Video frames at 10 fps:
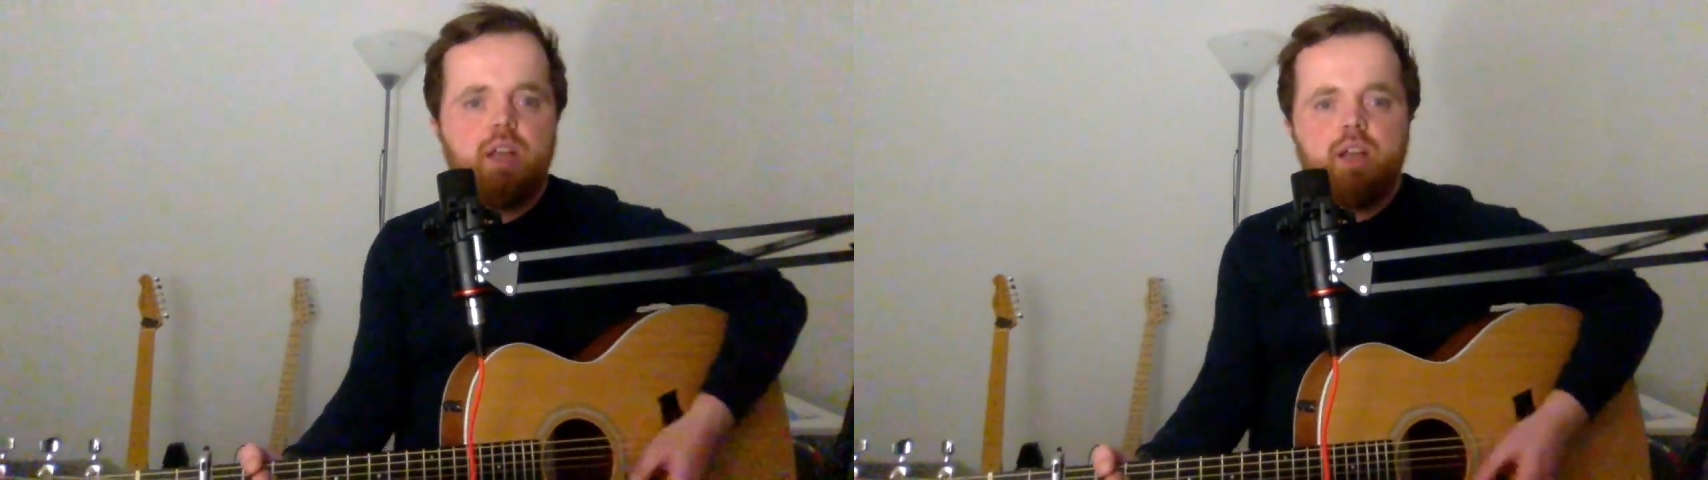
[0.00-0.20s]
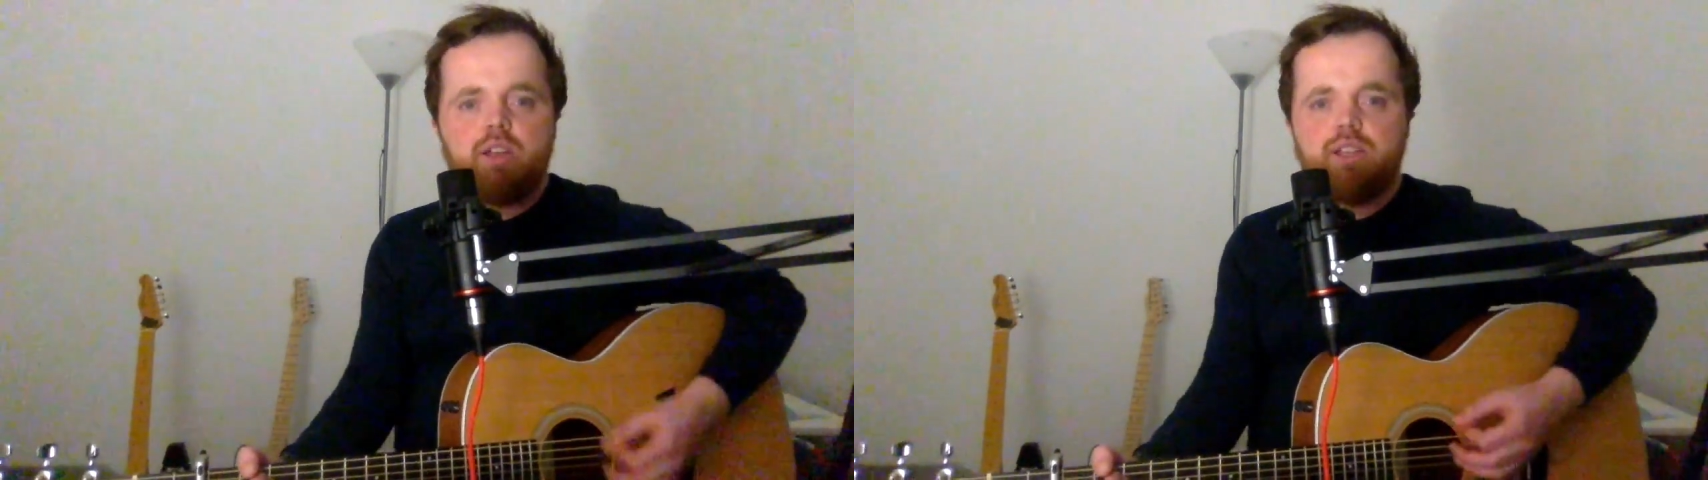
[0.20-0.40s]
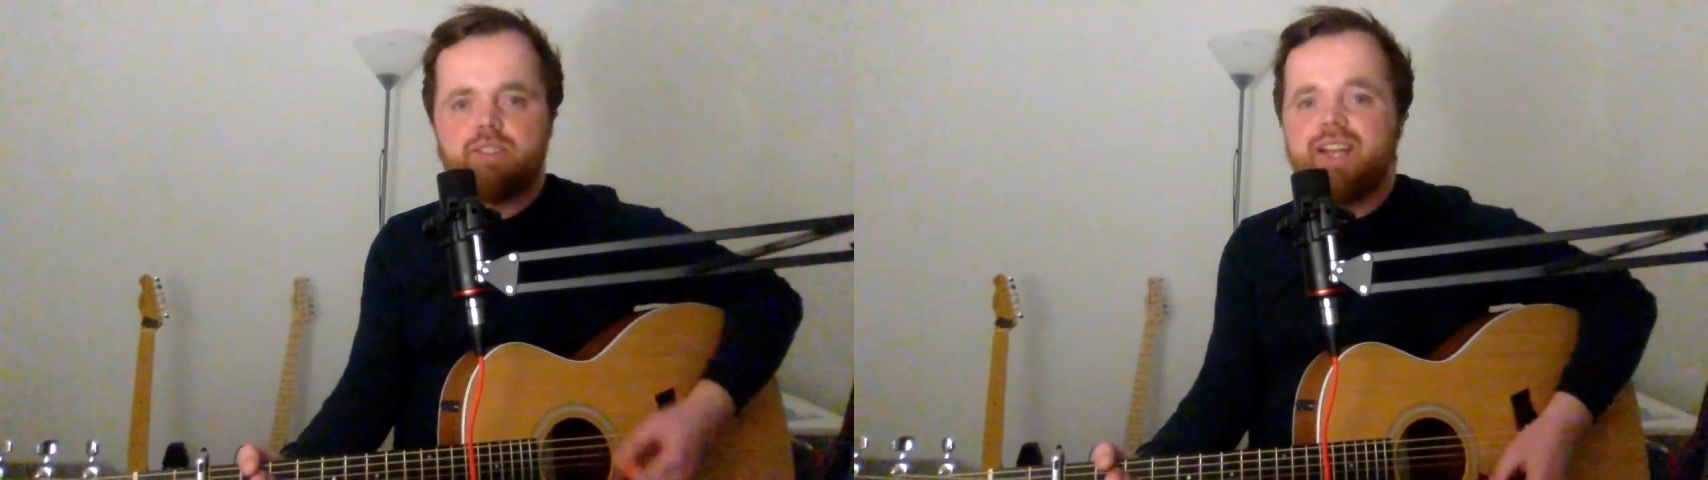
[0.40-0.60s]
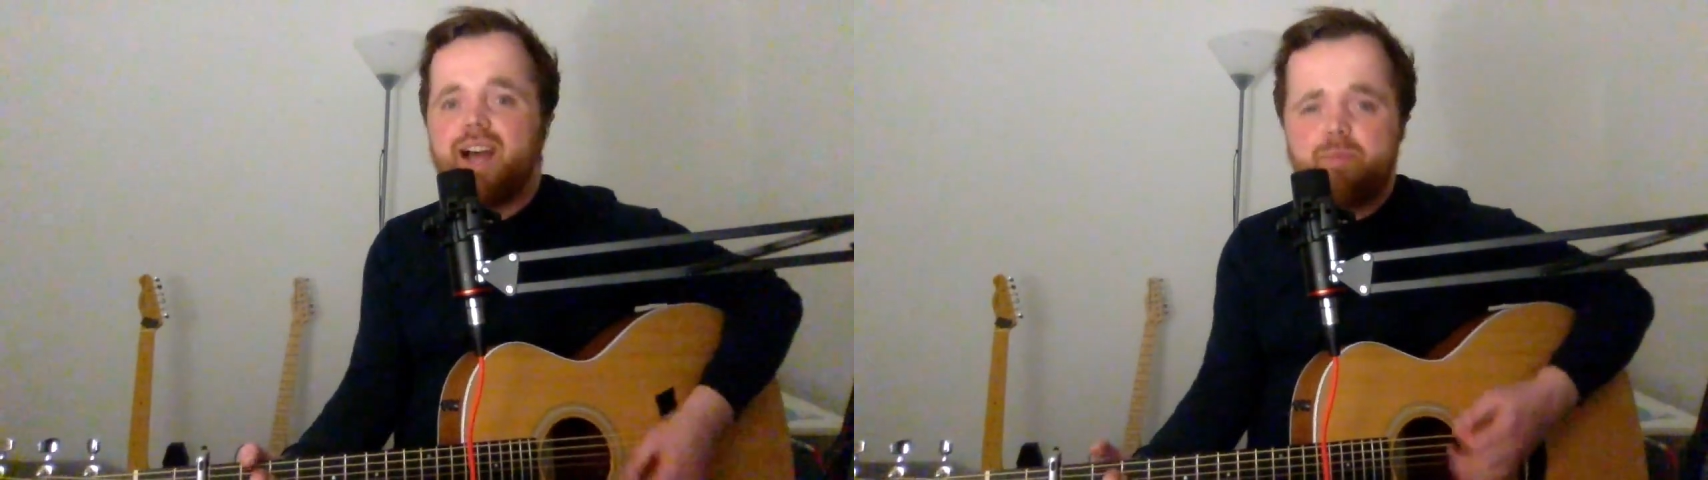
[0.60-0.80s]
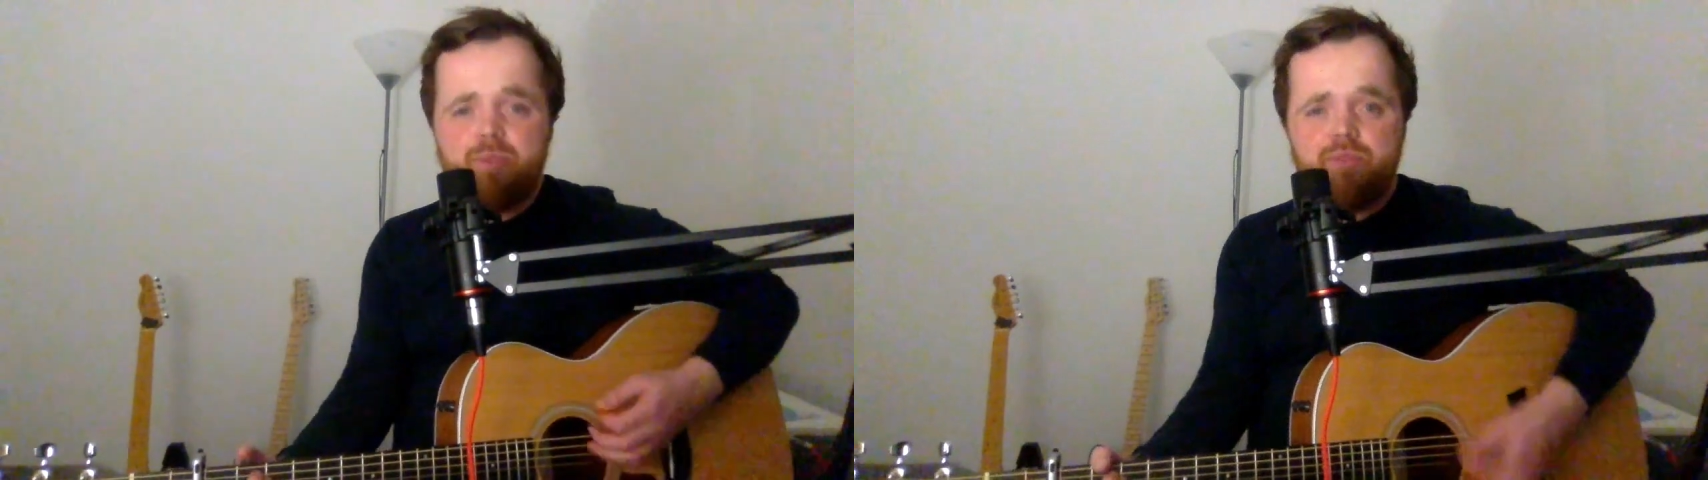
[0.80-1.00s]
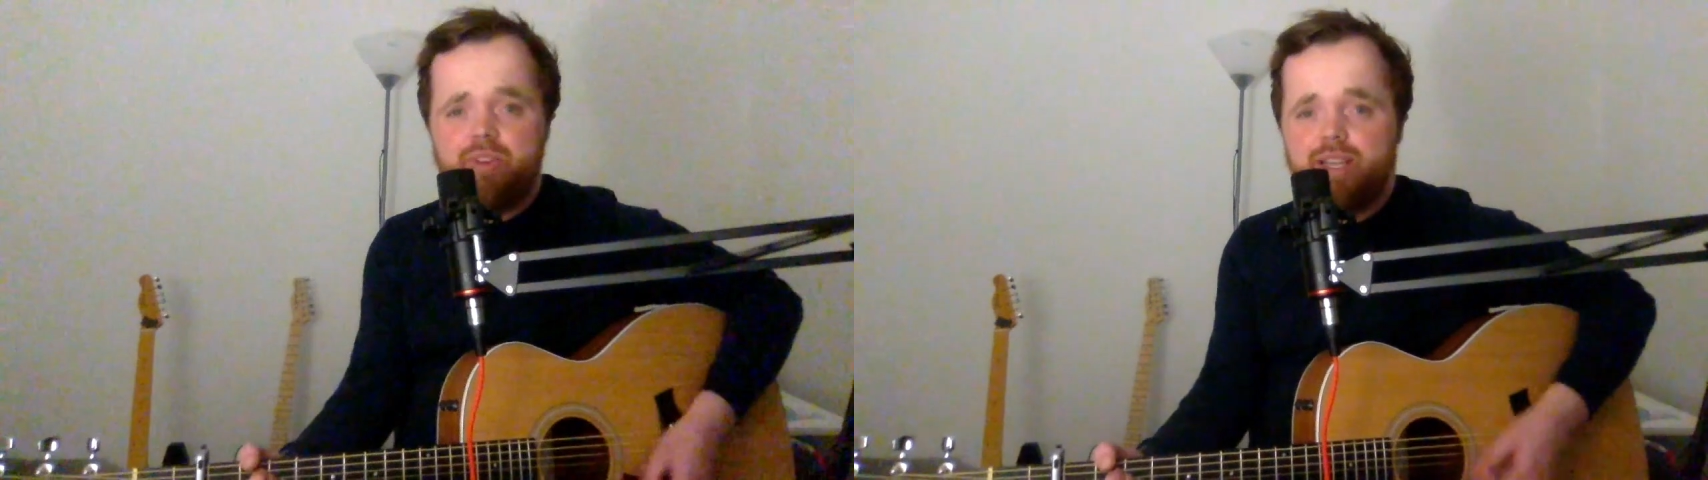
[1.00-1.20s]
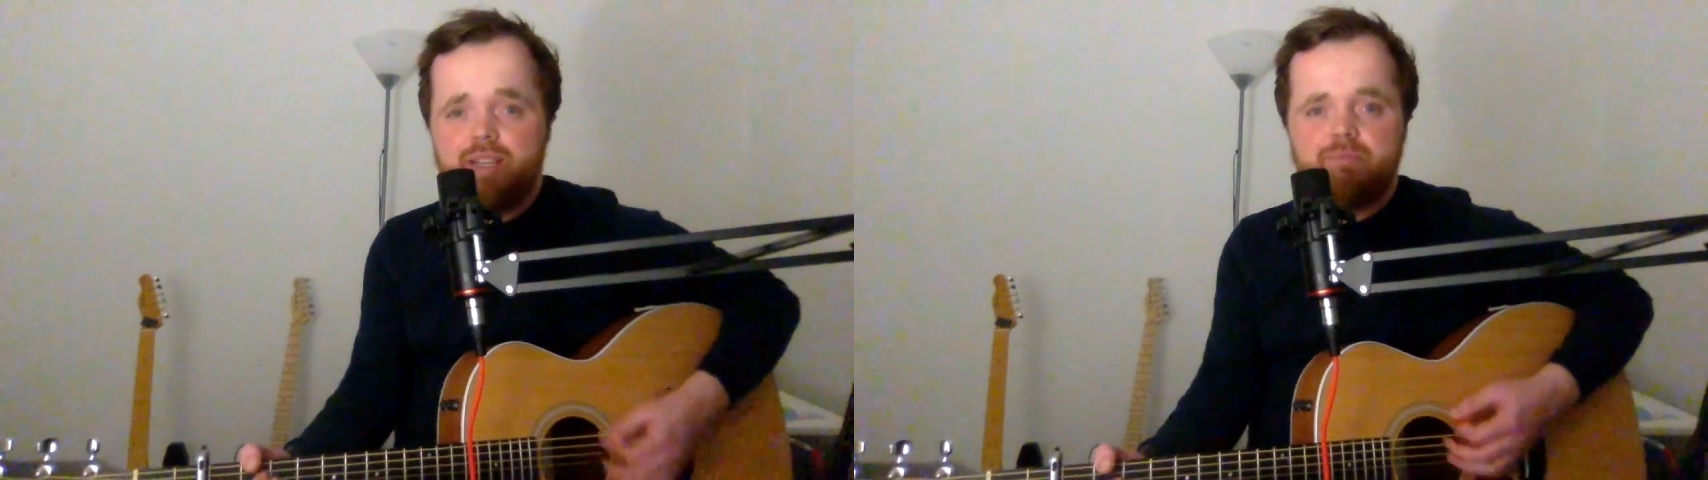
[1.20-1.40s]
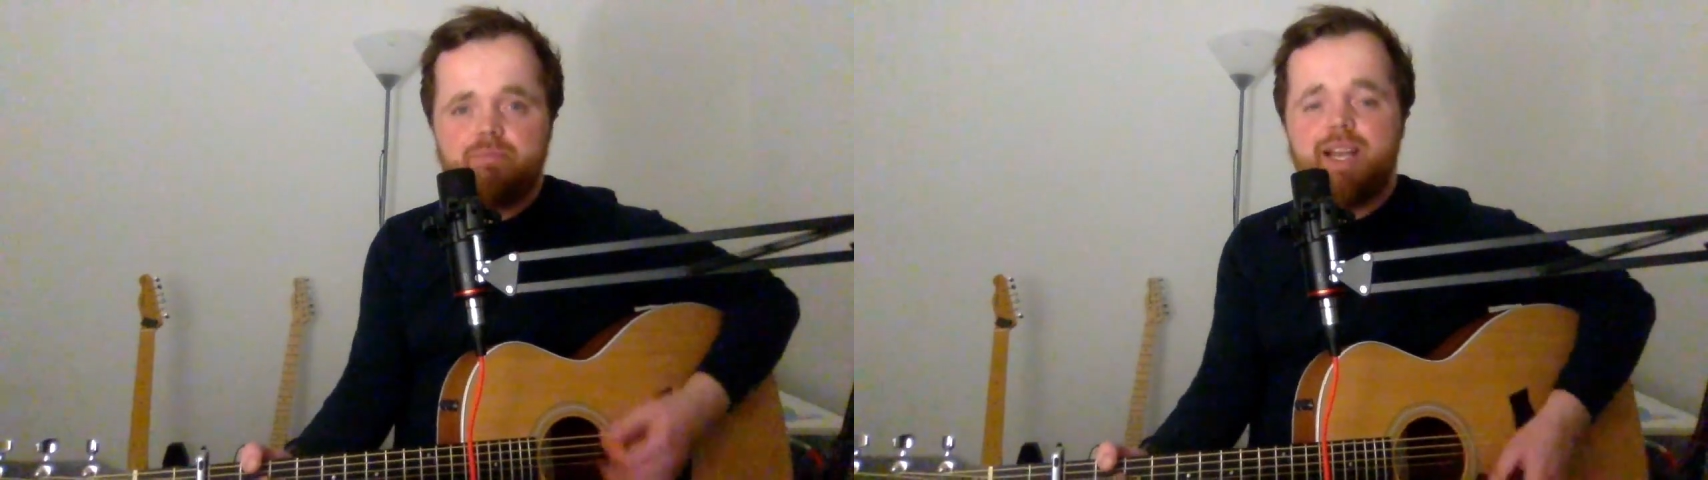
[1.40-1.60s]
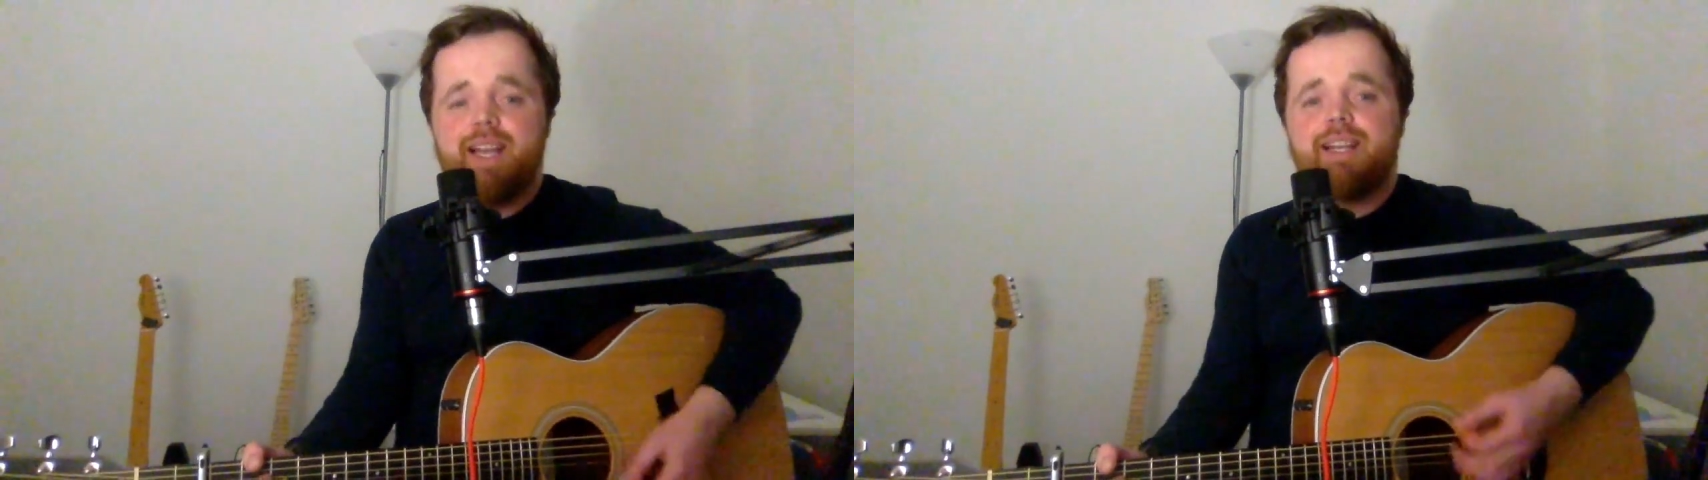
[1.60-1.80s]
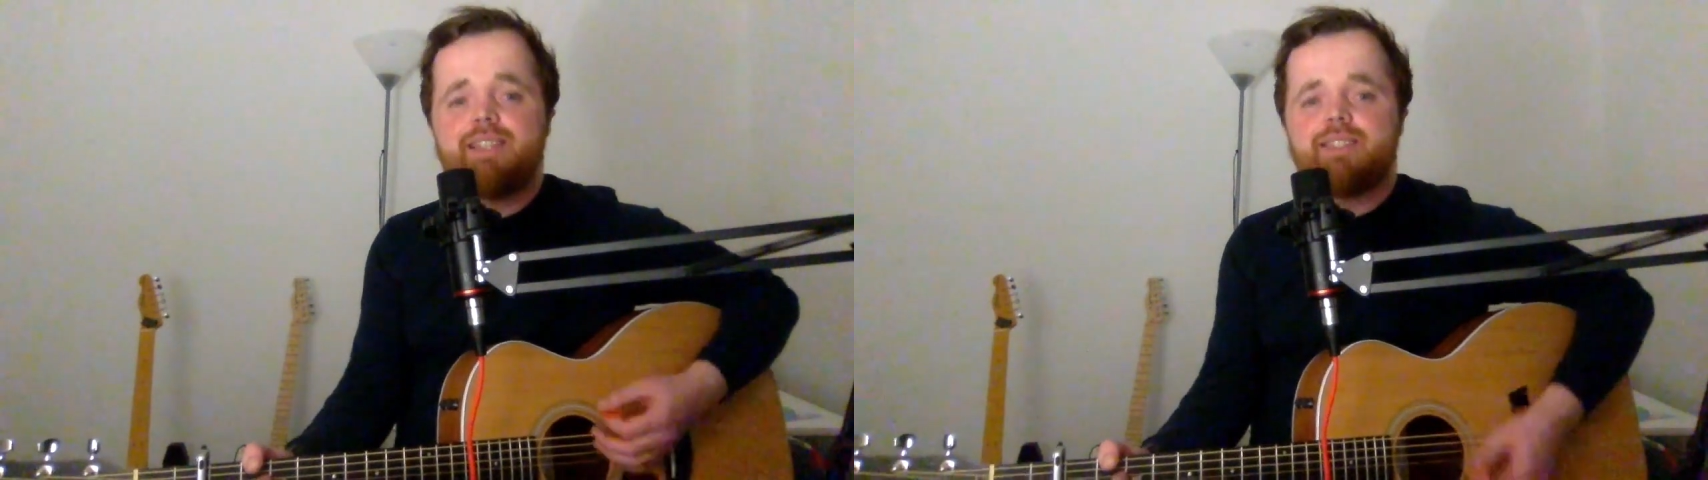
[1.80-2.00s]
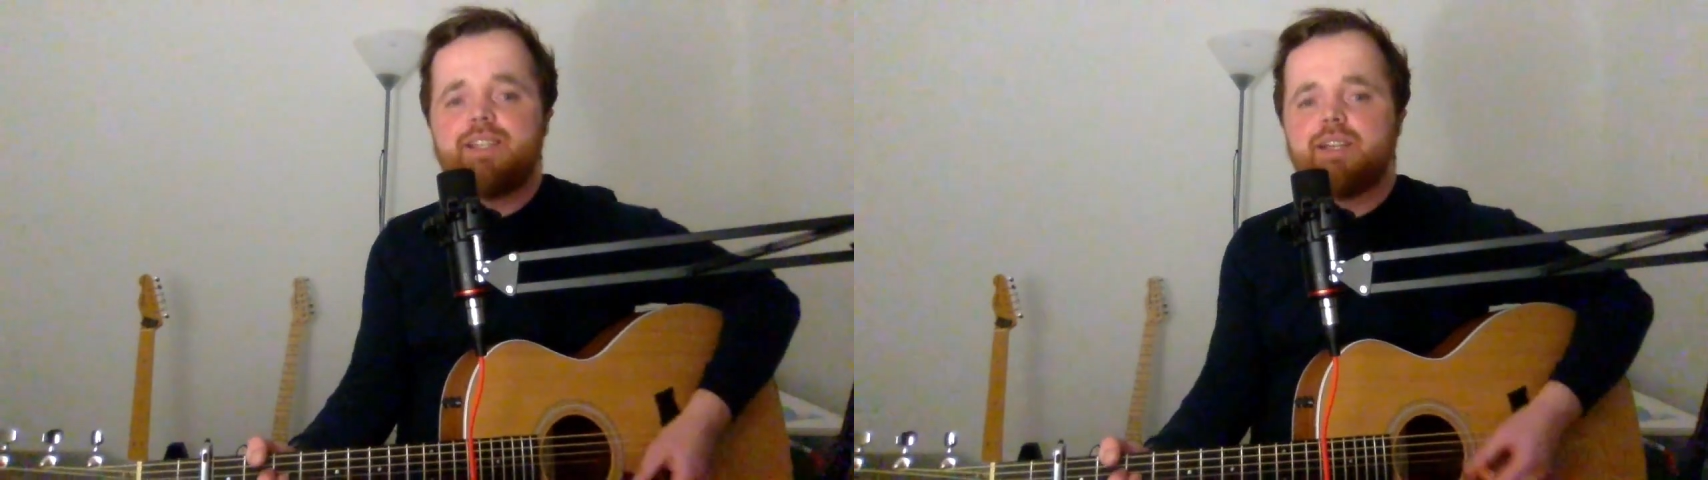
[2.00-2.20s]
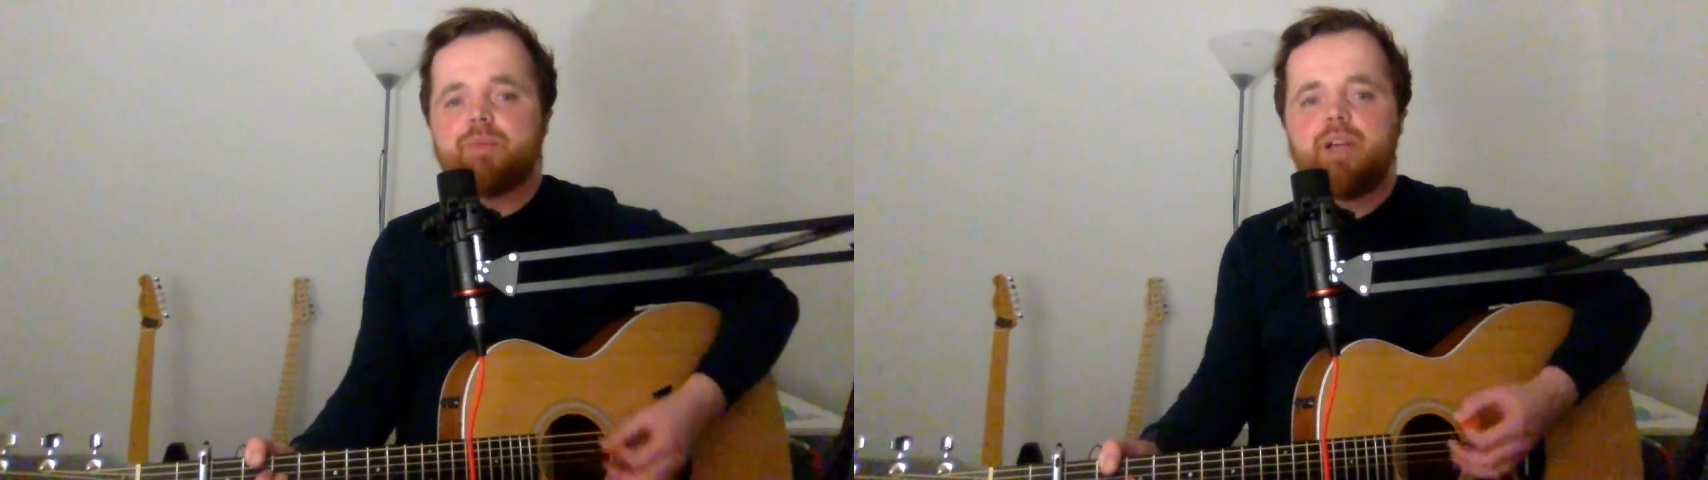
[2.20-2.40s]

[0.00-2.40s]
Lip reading: 'Cause I've been feeling messed up,